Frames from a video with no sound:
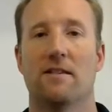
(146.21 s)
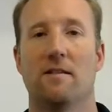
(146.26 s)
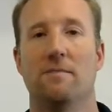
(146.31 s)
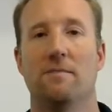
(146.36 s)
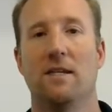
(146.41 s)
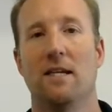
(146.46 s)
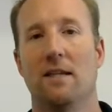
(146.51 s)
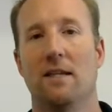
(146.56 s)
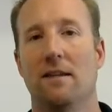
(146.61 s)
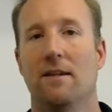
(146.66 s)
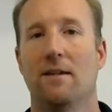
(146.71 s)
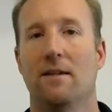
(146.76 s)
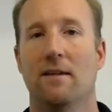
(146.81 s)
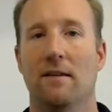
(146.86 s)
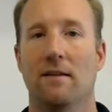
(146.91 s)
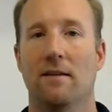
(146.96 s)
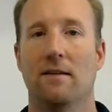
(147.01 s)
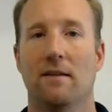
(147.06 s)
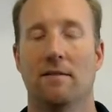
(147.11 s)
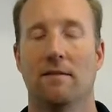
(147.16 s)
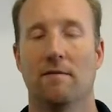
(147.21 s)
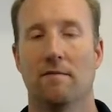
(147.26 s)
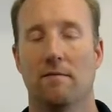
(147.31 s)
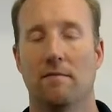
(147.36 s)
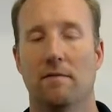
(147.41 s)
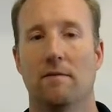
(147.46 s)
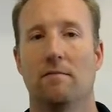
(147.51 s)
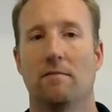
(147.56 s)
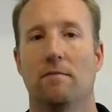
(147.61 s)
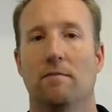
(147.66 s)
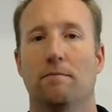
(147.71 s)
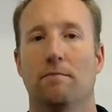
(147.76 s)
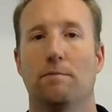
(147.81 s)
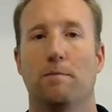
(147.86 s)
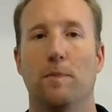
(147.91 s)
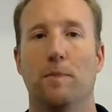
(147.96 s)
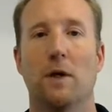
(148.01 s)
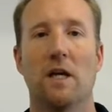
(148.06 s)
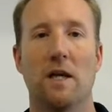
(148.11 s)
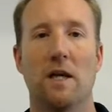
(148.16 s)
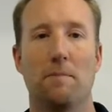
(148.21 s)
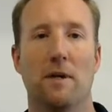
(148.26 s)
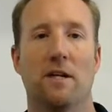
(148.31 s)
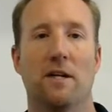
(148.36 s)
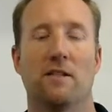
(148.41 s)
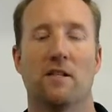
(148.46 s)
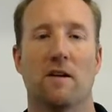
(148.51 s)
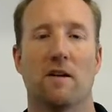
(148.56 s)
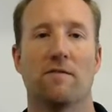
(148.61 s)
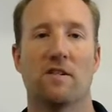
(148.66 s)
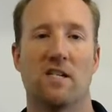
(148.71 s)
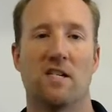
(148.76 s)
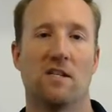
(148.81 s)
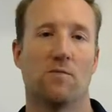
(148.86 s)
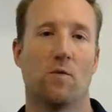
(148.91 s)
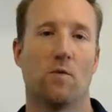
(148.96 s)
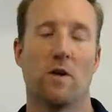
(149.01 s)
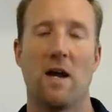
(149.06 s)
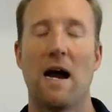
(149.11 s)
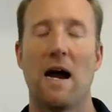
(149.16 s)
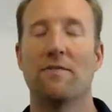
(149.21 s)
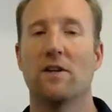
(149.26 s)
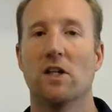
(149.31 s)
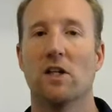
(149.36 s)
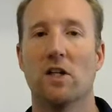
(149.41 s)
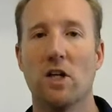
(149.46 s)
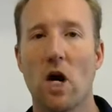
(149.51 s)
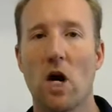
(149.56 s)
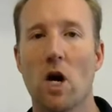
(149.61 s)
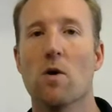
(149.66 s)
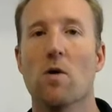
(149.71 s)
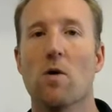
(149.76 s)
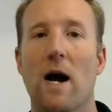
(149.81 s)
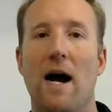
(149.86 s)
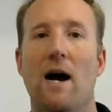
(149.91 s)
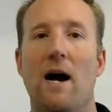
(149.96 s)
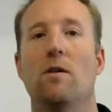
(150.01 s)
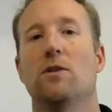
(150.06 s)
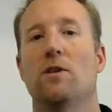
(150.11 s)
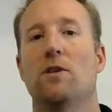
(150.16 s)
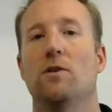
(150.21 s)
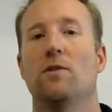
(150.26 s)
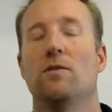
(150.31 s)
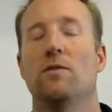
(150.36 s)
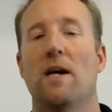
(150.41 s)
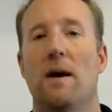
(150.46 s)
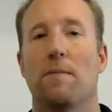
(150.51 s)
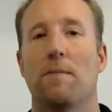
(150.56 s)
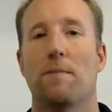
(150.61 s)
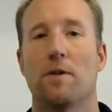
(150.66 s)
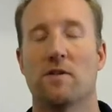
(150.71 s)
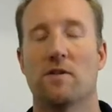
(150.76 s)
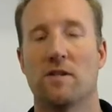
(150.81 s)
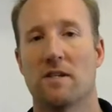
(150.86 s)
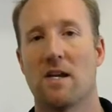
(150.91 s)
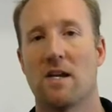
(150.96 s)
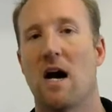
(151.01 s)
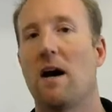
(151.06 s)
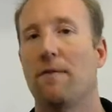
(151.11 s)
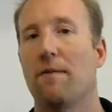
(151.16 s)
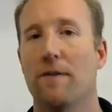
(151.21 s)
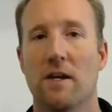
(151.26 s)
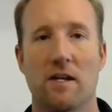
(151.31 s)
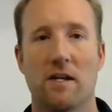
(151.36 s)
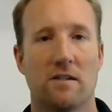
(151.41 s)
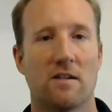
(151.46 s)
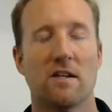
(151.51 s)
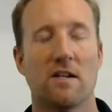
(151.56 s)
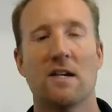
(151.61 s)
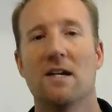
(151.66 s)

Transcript: I mean, the, the bookkeeping services where you have to go out to that person's office